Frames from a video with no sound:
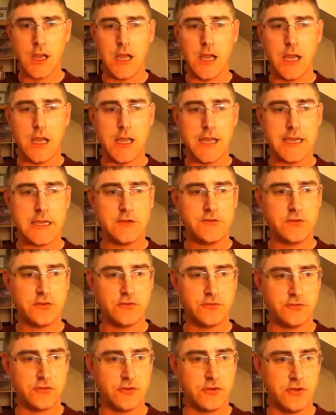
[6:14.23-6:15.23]
Uh, he's
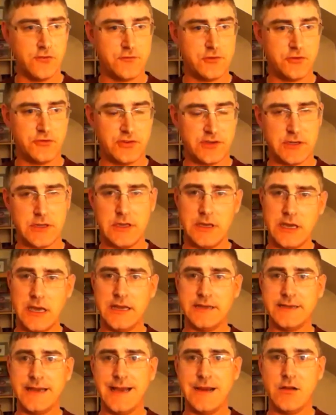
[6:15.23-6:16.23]
just just seen a,
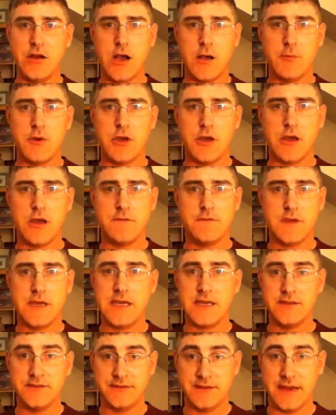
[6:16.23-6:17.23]
a, diorama of
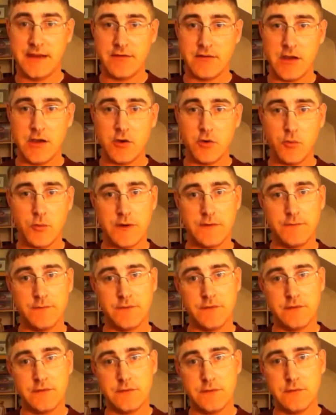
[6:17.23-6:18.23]
a zero with
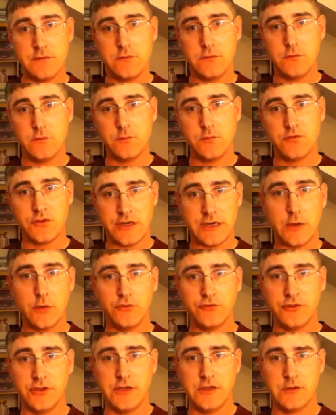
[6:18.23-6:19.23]
two
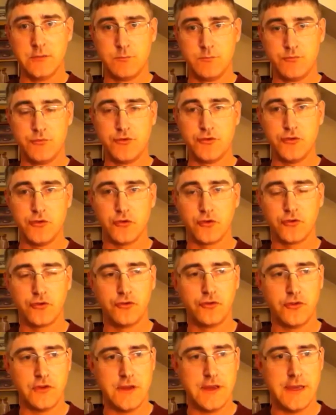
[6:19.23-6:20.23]
Toyota trucks.